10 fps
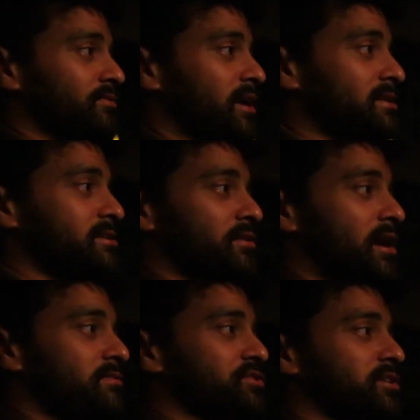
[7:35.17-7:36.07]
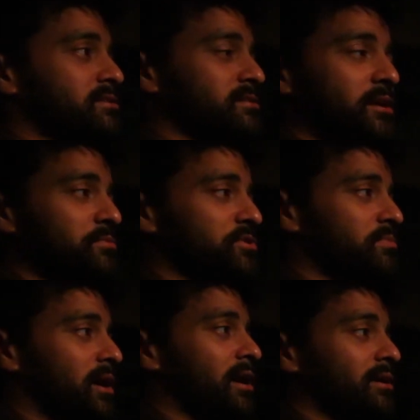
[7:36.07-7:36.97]
If you guys ever have a chance to come to
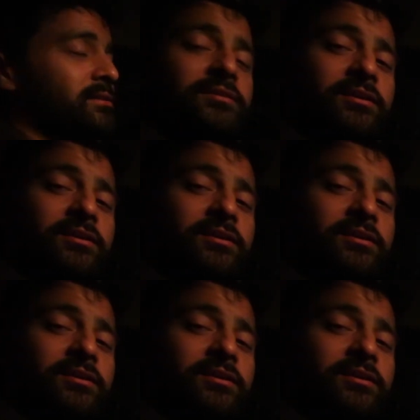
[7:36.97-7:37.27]
Dubai